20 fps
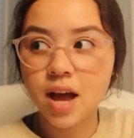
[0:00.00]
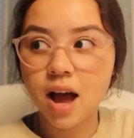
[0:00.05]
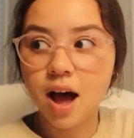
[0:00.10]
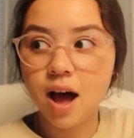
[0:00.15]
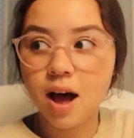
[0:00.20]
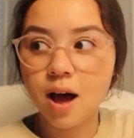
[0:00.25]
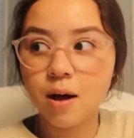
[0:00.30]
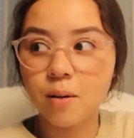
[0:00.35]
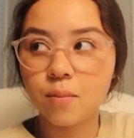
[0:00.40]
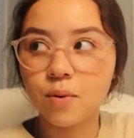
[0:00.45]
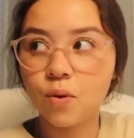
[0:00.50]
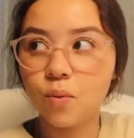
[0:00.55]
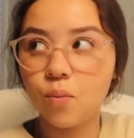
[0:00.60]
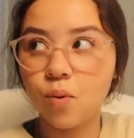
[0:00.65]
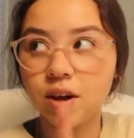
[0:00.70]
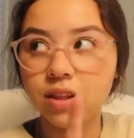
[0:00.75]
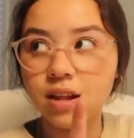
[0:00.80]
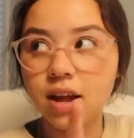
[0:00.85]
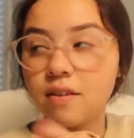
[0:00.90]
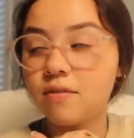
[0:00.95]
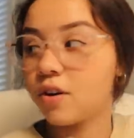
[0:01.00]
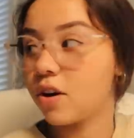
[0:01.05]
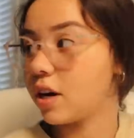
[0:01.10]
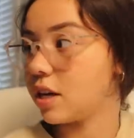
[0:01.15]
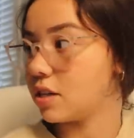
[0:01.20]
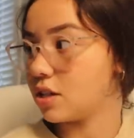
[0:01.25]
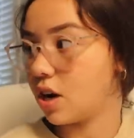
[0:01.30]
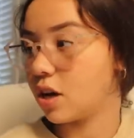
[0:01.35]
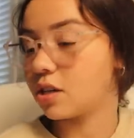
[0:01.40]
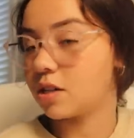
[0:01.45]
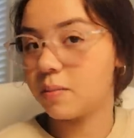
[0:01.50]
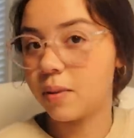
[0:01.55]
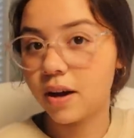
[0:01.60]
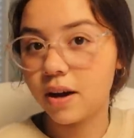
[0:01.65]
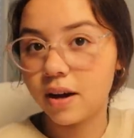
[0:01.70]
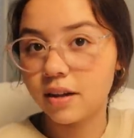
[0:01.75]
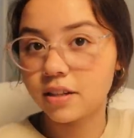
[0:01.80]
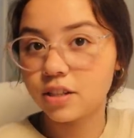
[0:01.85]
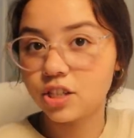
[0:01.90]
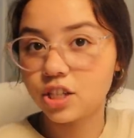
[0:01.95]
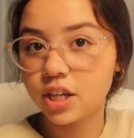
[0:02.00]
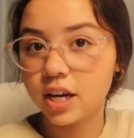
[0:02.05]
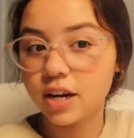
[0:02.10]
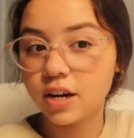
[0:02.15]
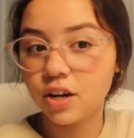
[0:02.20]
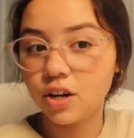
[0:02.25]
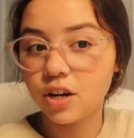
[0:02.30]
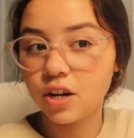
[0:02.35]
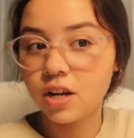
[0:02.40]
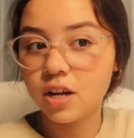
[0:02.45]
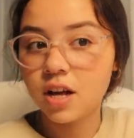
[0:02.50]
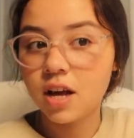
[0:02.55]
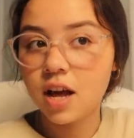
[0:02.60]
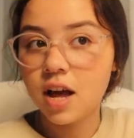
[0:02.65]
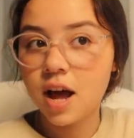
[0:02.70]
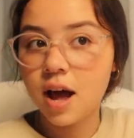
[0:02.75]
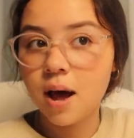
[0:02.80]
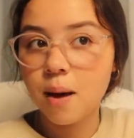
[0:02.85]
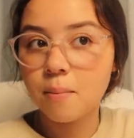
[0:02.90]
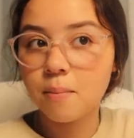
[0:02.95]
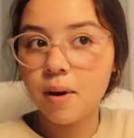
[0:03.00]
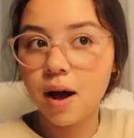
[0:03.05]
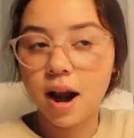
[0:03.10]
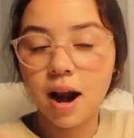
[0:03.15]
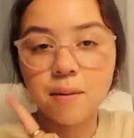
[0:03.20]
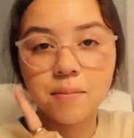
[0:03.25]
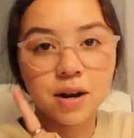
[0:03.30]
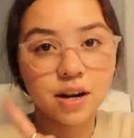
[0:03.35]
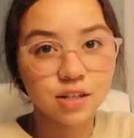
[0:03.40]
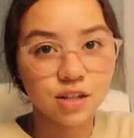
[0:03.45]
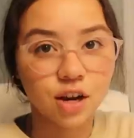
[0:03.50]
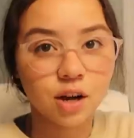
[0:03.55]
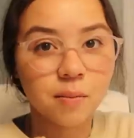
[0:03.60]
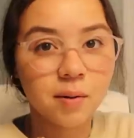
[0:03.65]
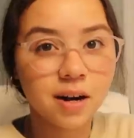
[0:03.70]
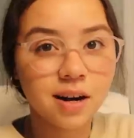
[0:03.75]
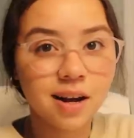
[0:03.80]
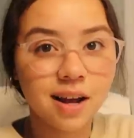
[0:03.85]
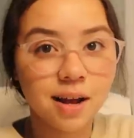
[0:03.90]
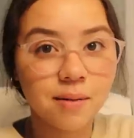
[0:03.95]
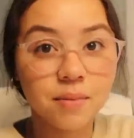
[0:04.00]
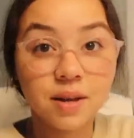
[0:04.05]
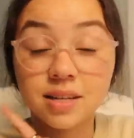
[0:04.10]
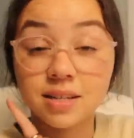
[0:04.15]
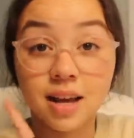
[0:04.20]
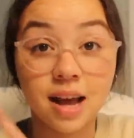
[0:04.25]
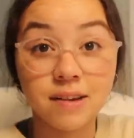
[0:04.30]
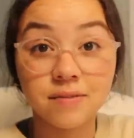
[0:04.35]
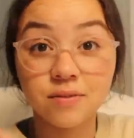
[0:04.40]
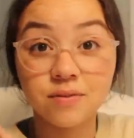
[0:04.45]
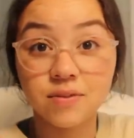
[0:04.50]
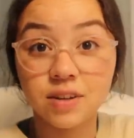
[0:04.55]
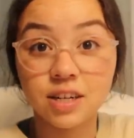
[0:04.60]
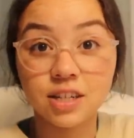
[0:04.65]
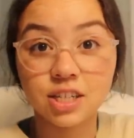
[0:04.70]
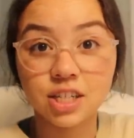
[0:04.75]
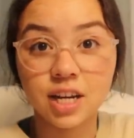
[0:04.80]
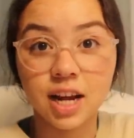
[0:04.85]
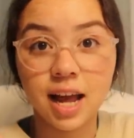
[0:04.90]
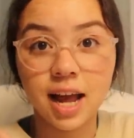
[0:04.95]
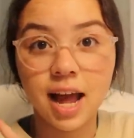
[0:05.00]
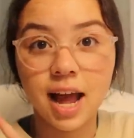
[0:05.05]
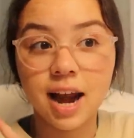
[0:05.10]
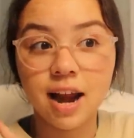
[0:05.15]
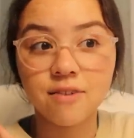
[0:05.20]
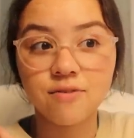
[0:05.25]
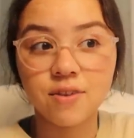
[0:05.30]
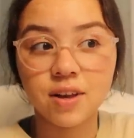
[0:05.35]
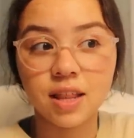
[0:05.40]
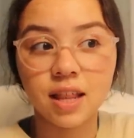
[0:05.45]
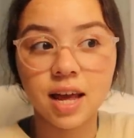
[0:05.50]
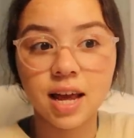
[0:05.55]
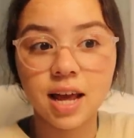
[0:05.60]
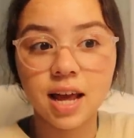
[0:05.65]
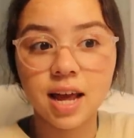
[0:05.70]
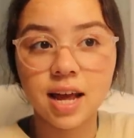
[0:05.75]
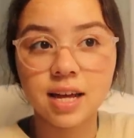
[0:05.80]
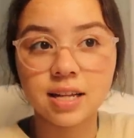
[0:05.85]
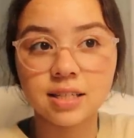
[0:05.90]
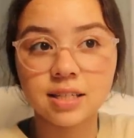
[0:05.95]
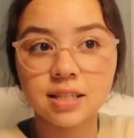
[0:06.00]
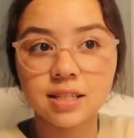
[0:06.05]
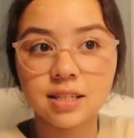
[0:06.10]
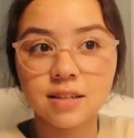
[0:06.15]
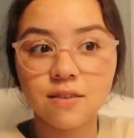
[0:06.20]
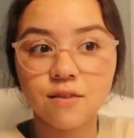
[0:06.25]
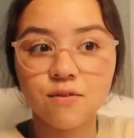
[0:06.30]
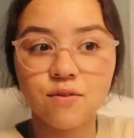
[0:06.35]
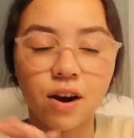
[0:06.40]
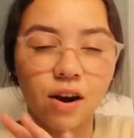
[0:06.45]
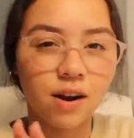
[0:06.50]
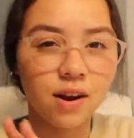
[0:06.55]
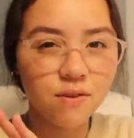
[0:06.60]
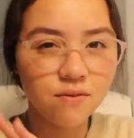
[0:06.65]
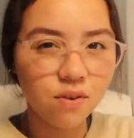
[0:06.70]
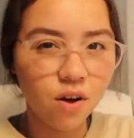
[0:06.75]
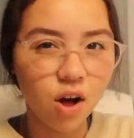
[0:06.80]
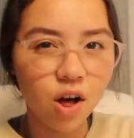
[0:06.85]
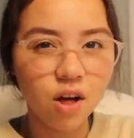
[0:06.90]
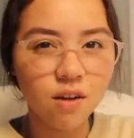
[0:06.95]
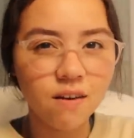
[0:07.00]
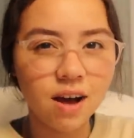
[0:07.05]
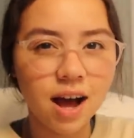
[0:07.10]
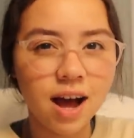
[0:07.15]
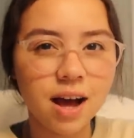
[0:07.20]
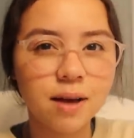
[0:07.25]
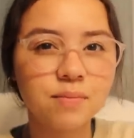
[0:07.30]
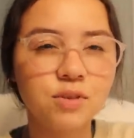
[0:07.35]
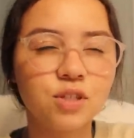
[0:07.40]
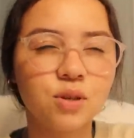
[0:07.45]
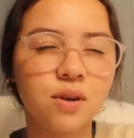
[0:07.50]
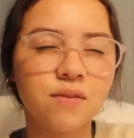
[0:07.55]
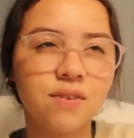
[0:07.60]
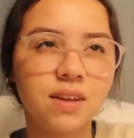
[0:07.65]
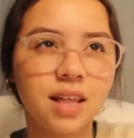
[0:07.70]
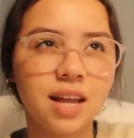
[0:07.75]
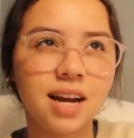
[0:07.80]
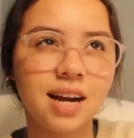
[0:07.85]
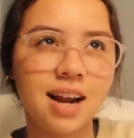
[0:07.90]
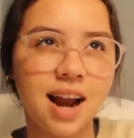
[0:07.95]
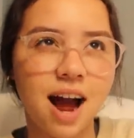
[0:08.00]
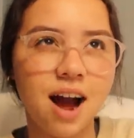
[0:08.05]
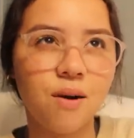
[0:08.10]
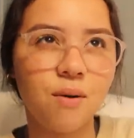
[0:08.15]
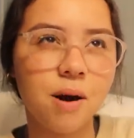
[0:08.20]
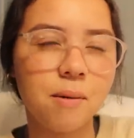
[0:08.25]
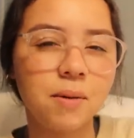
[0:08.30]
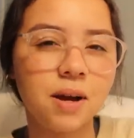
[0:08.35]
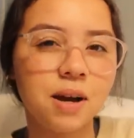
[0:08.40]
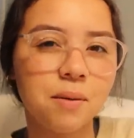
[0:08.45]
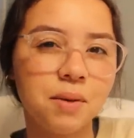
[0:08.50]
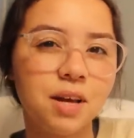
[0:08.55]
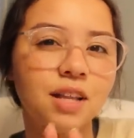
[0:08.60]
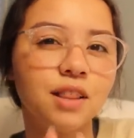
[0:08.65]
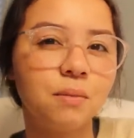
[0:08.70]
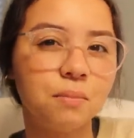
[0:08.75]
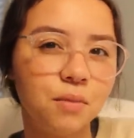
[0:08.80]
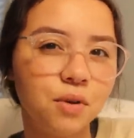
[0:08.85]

Um, one that I've already talked about on this channel, but I'm gonna talk about it again because I haven't finished it and I feel like it's very fall vibes. So I feel like now I'm gonna be in the